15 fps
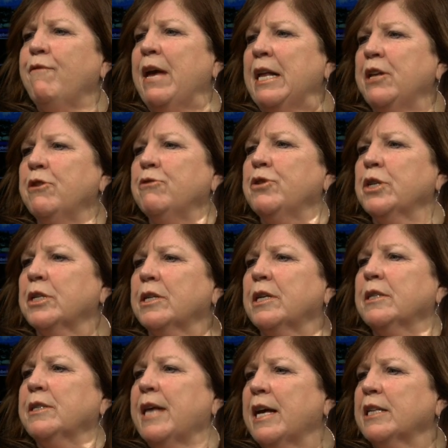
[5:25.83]
venue, just
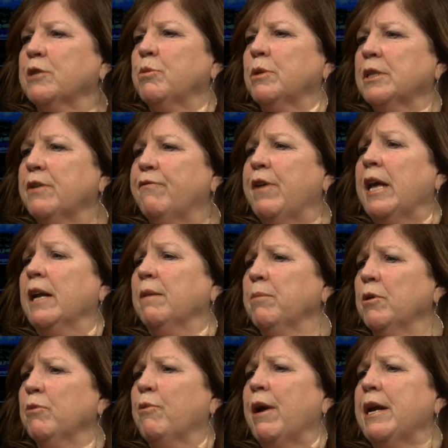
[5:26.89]
because that's what's
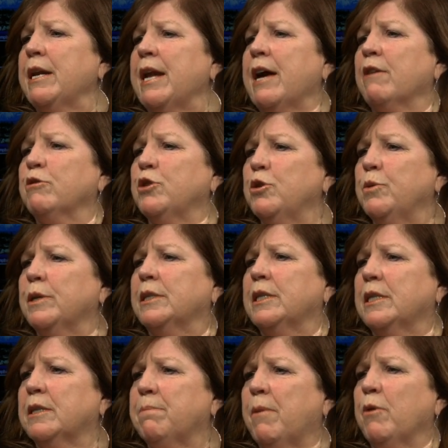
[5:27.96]
available right now to us.
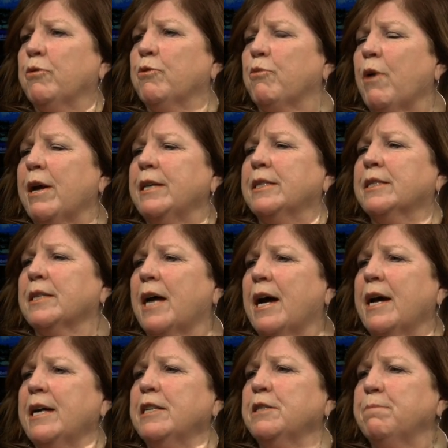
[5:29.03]
It's about the right
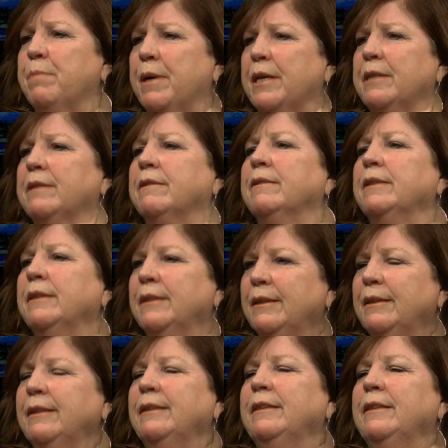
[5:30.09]
size, but
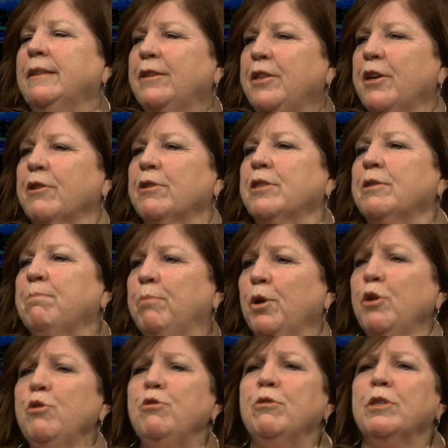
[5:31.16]
there's
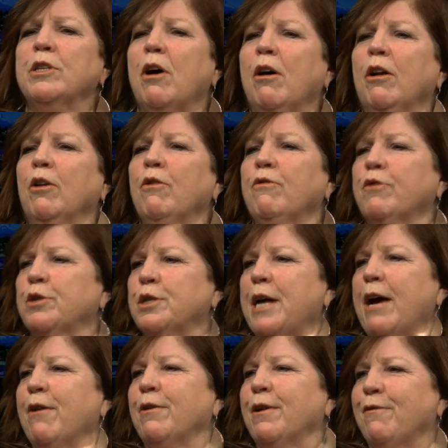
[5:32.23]
blues all over
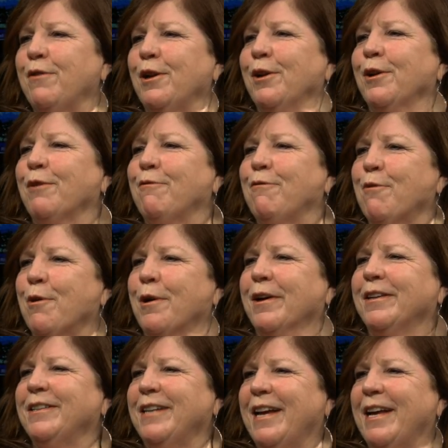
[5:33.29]
town if you look for
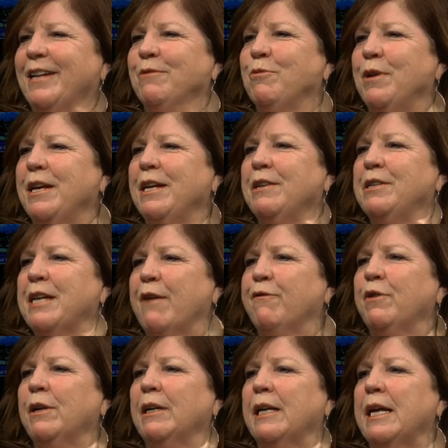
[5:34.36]
it. And we
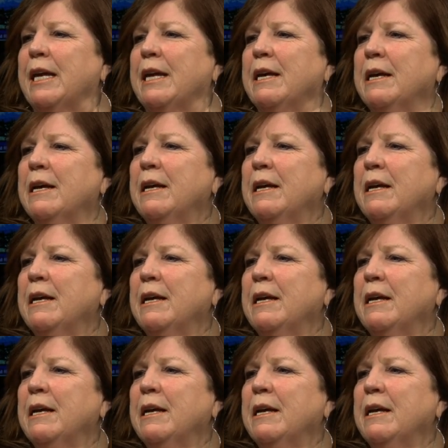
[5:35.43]
definitely